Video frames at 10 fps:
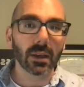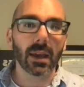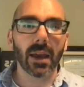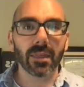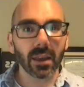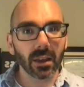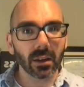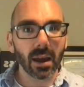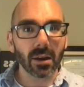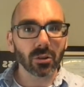and then
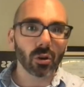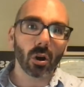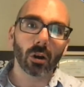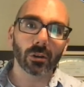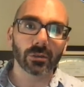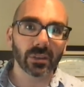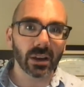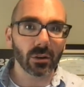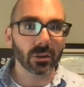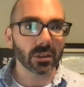how you carved
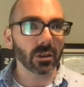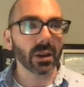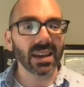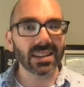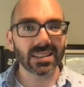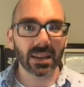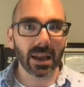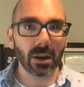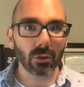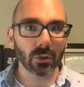out you know 8 to 10
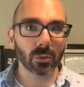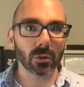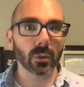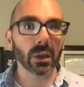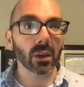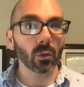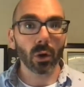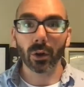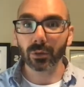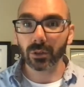hours per week in
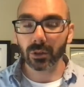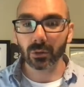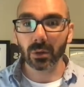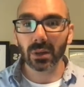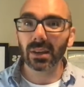102